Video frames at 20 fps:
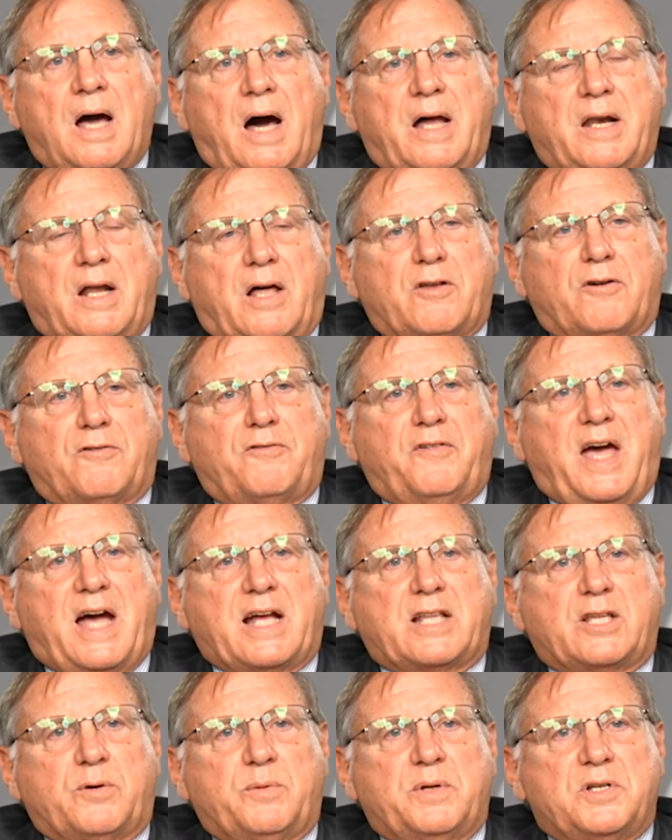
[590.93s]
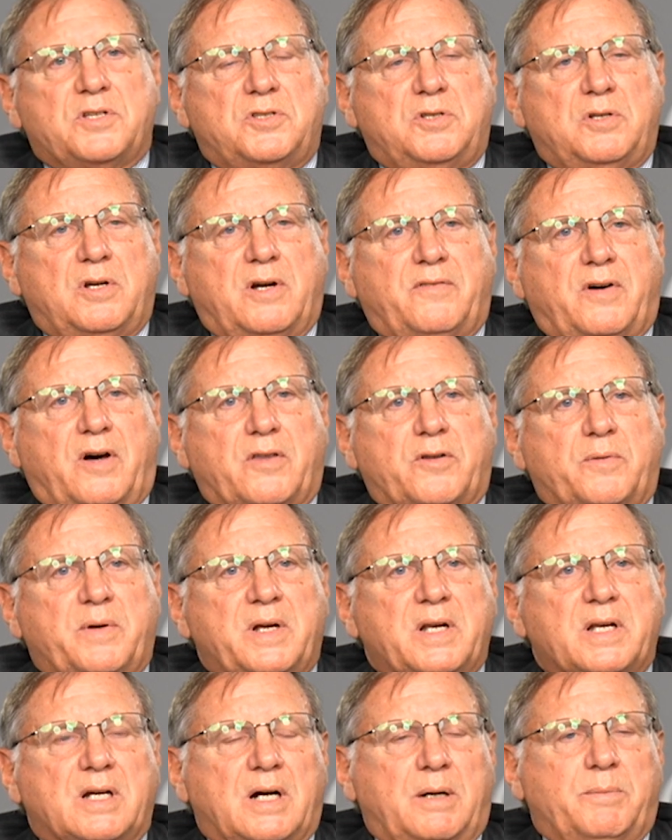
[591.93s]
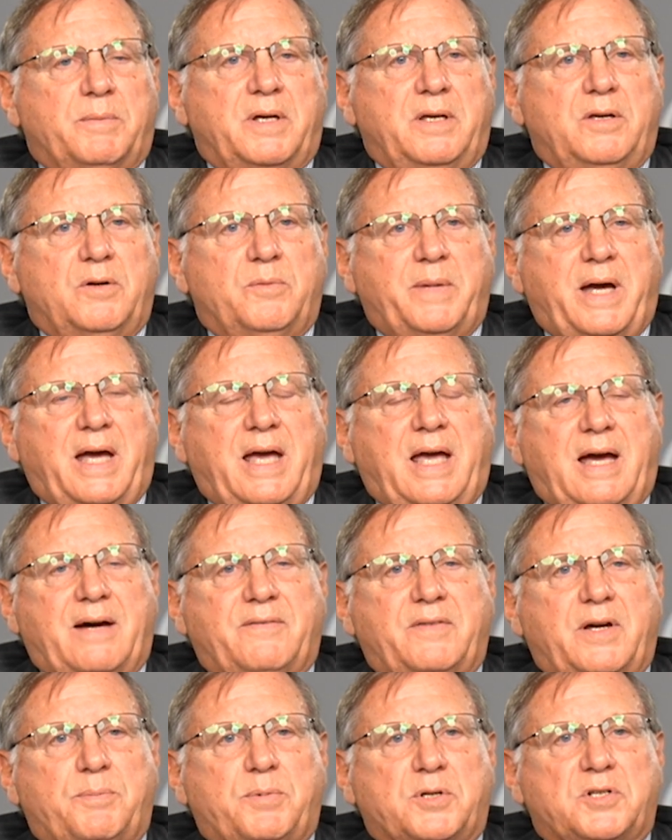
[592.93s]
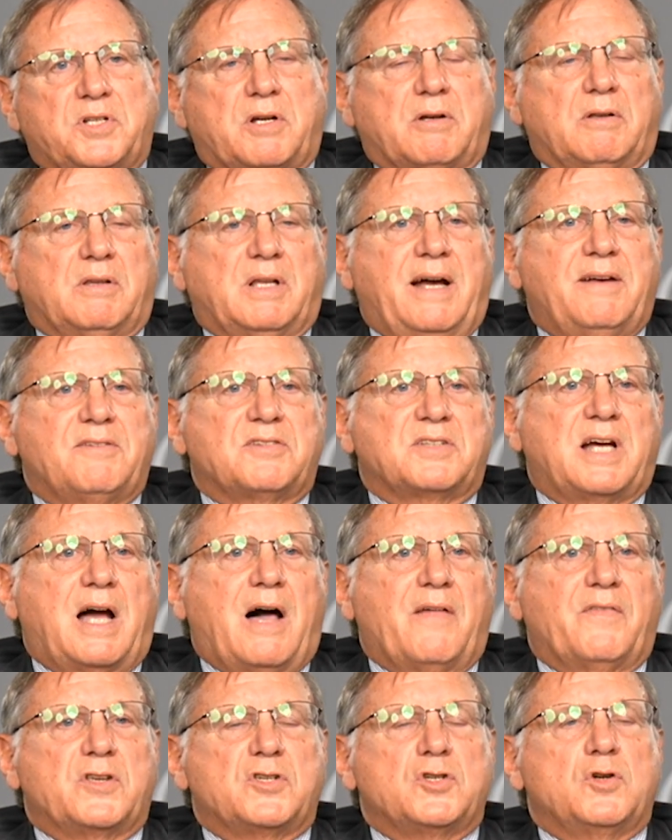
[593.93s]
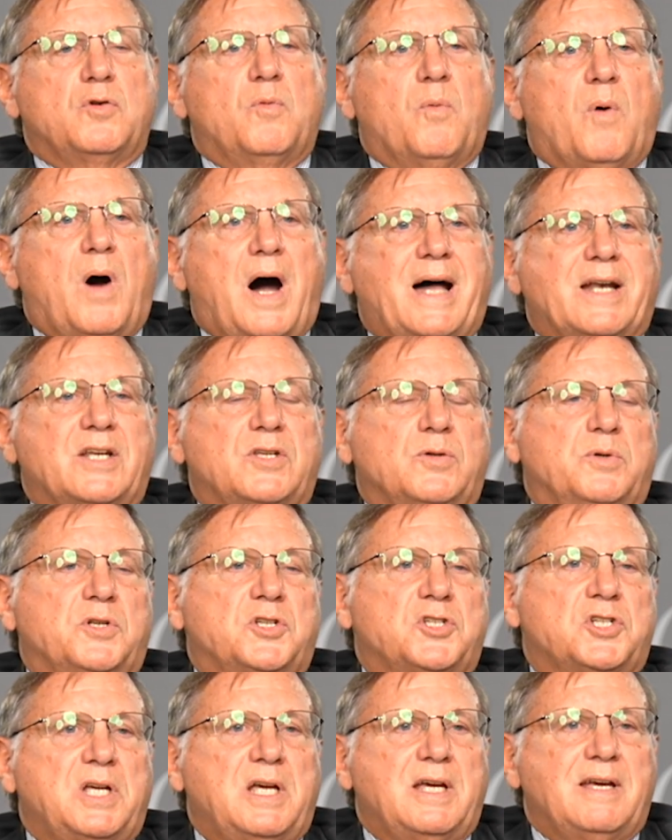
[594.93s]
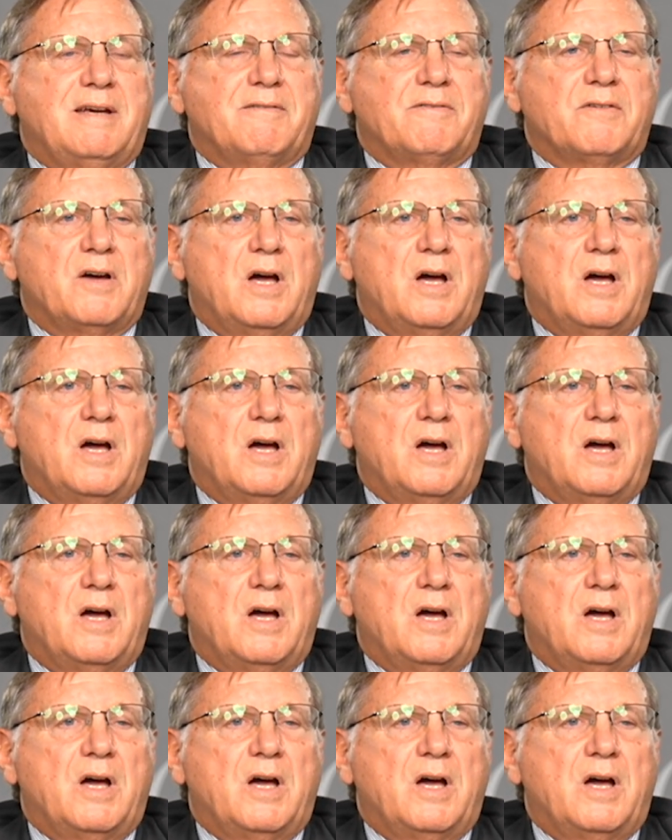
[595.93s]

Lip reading: Another factor is, do you have other income? You may have a particular lifestyle that you want to achieve,